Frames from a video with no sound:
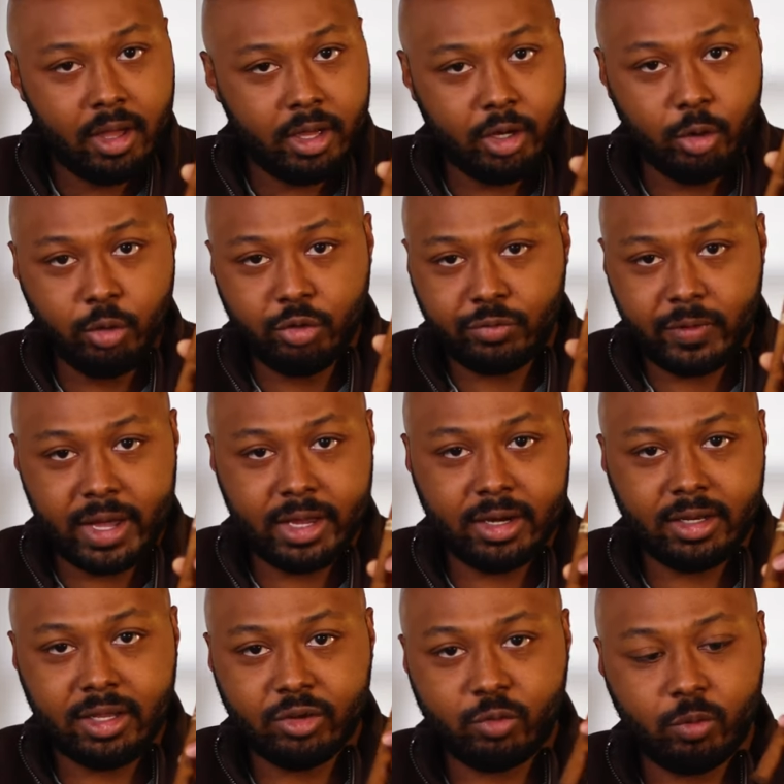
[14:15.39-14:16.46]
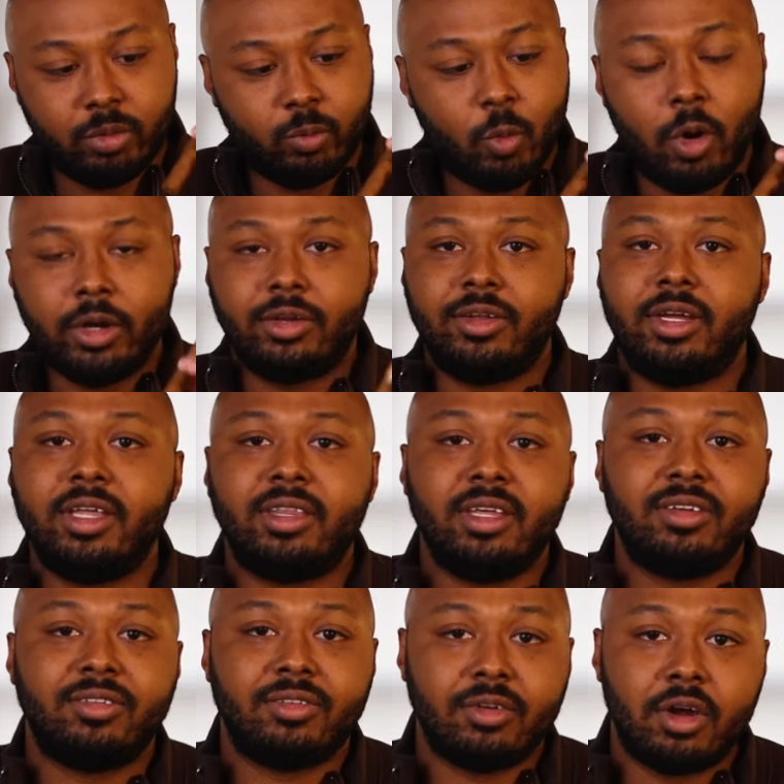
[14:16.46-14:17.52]
Huge fan of this one, wanted to get
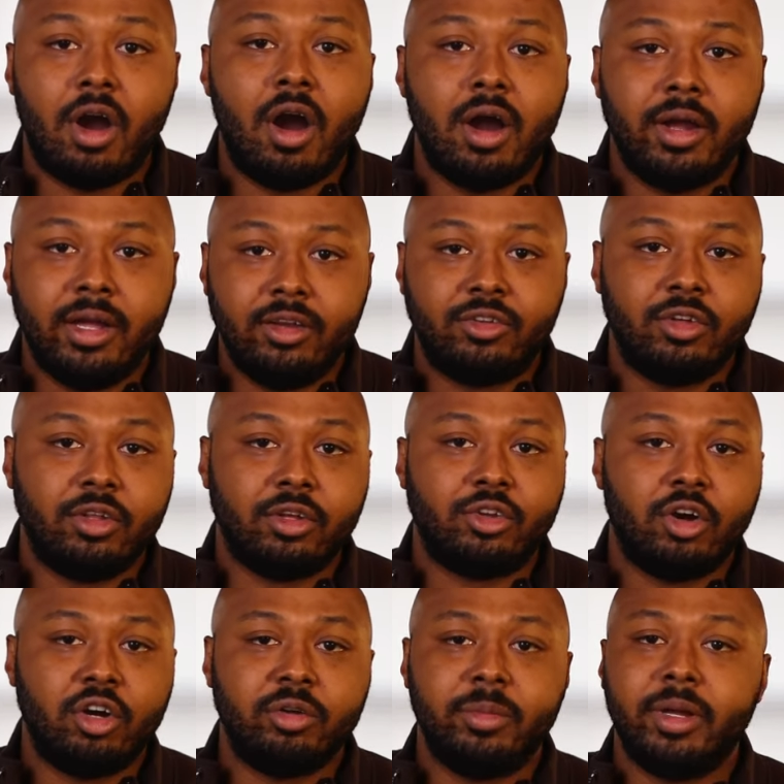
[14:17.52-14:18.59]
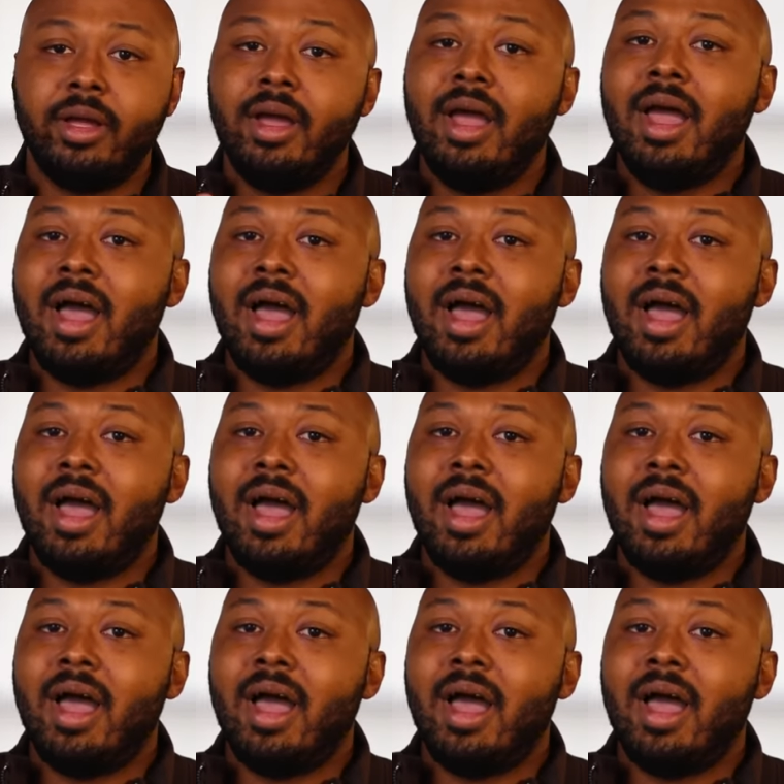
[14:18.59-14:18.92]
this cigar into the tournament.